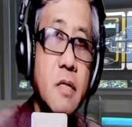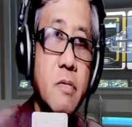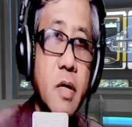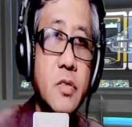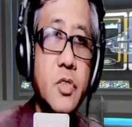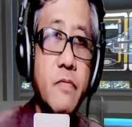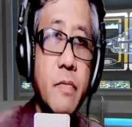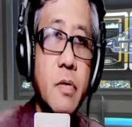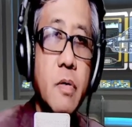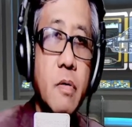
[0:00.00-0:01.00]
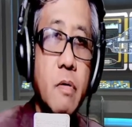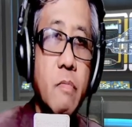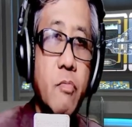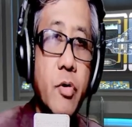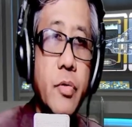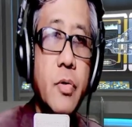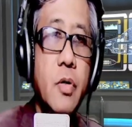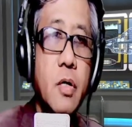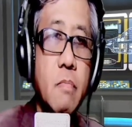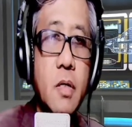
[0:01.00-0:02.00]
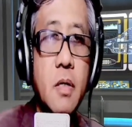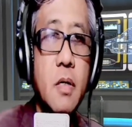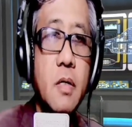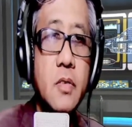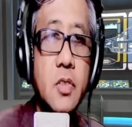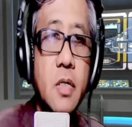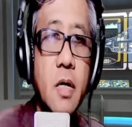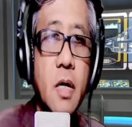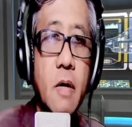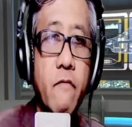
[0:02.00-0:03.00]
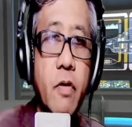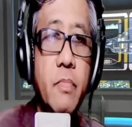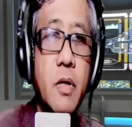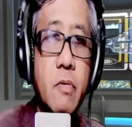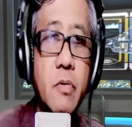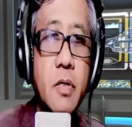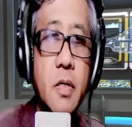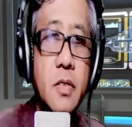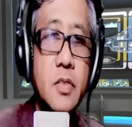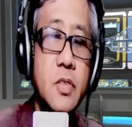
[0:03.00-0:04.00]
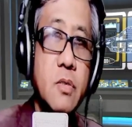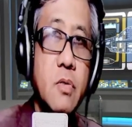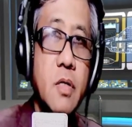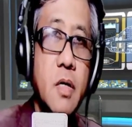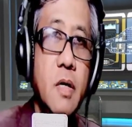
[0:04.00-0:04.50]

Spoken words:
transfer of water and minerals from the cortex to the